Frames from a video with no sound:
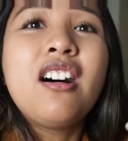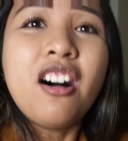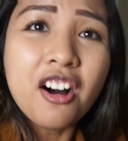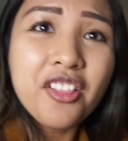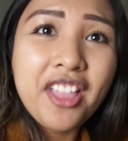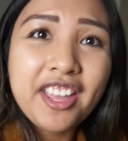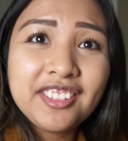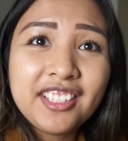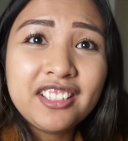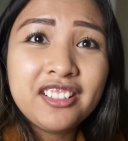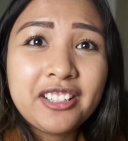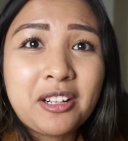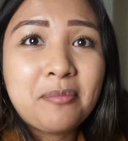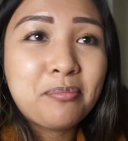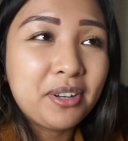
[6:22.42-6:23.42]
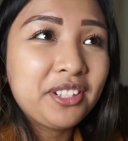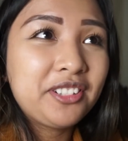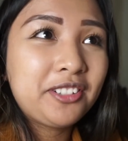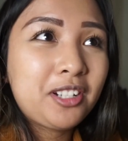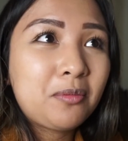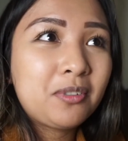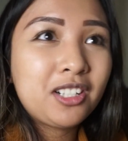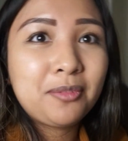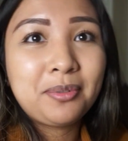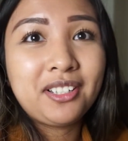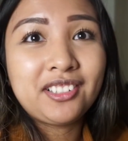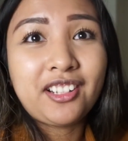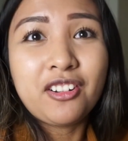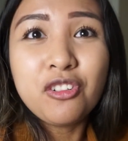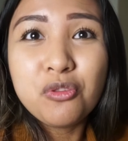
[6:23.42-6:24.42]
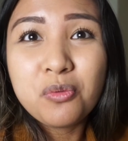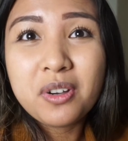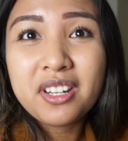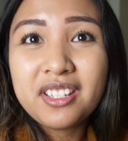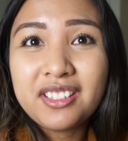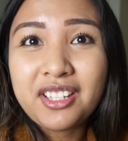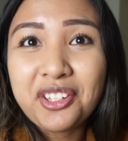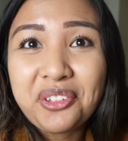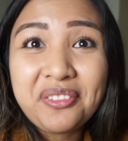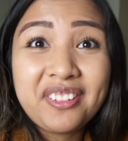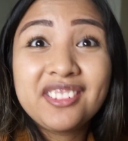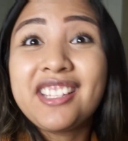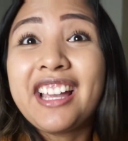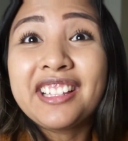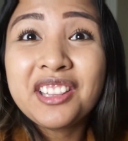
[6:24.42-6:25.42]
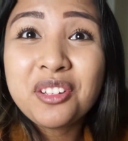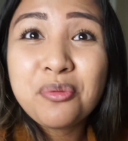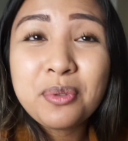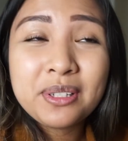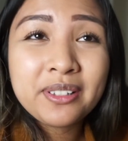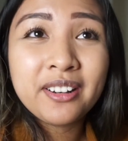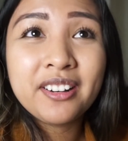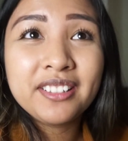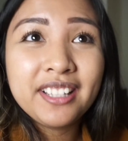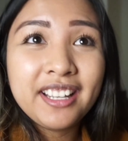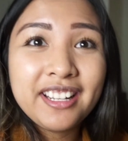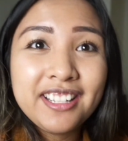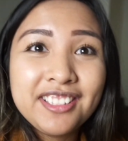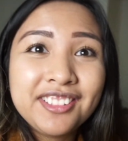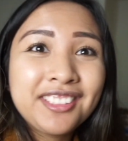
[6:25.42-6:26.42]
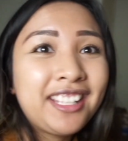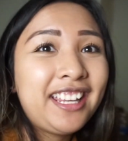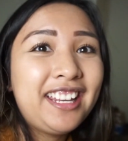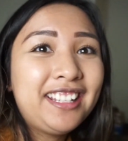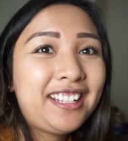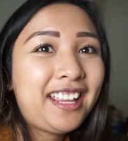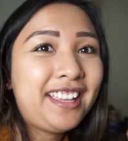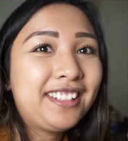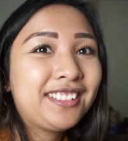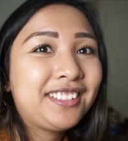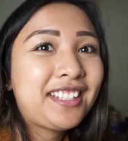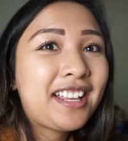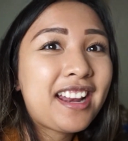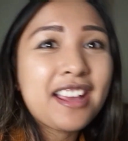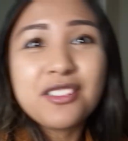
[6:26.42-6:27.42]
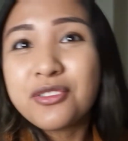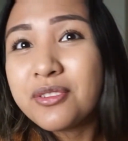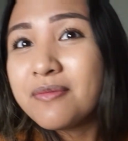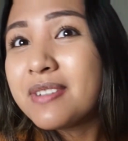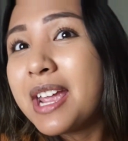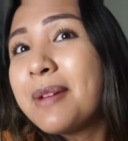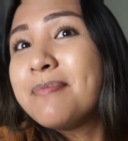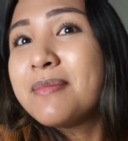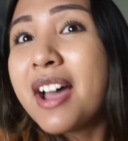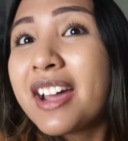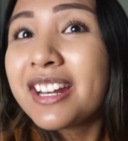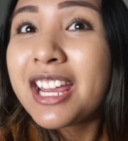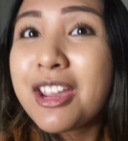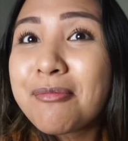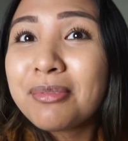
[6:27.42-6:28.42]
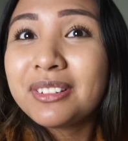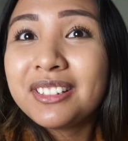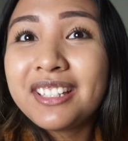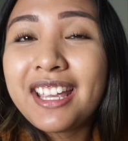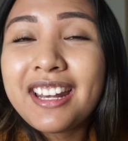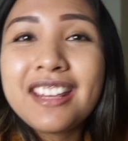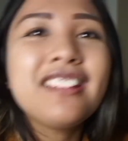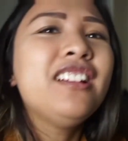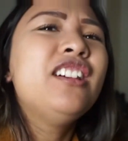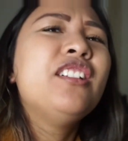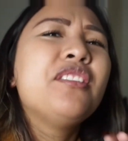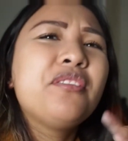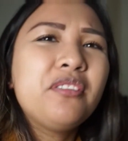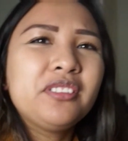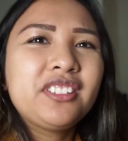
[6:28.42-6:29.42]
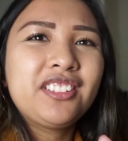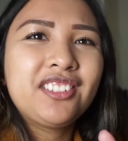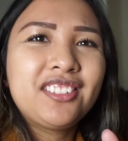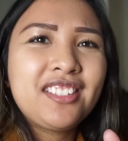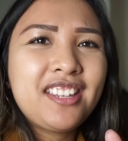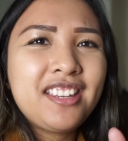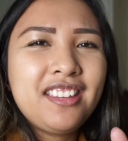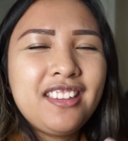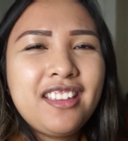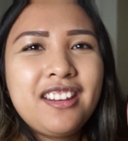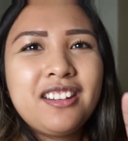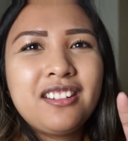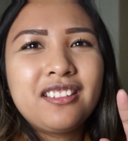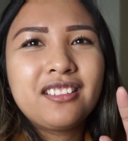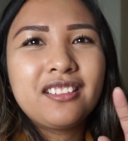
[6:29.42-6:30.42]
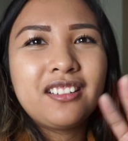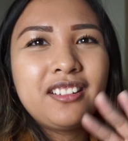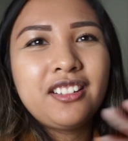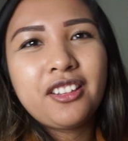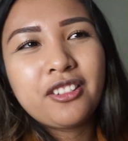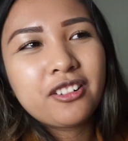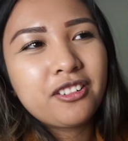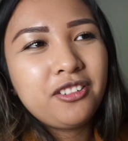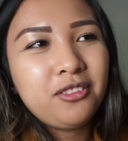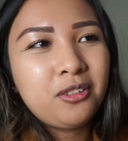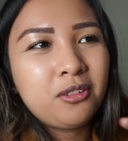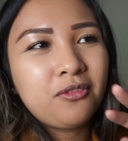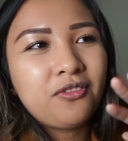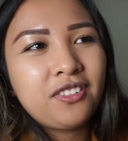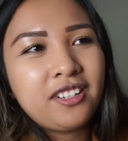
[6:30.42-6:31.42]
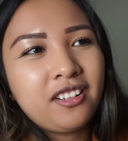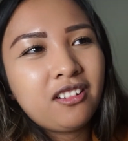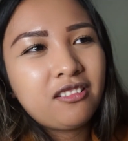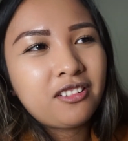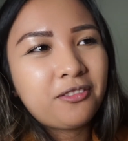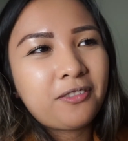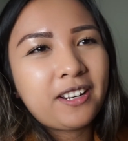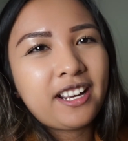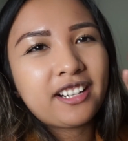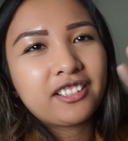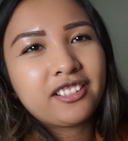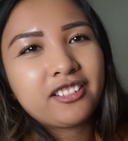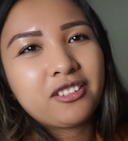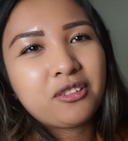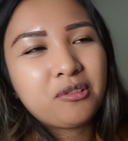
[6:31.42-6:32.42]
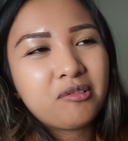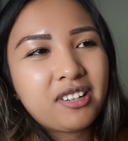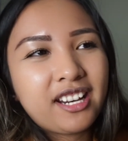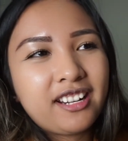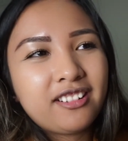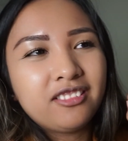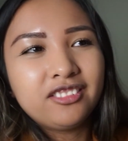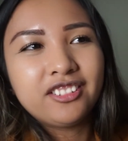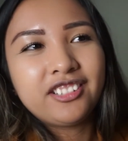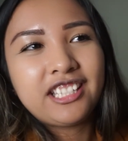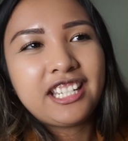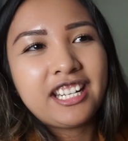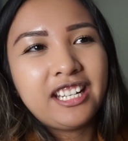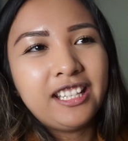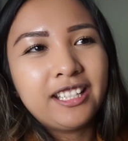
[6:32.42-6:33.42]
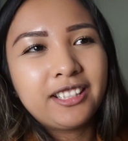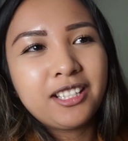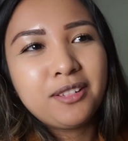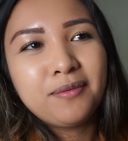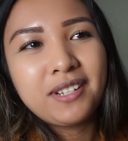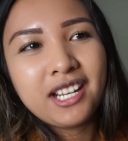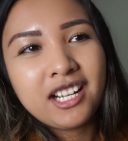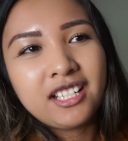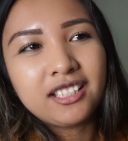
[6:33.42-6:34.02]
All that sounded like a bunch of gibberish because I don't want to tell you exactly which card that is in case that I am not able to get it. You'll just see in another YouTube video if I actually do get it. You'll see it in the thumbnail.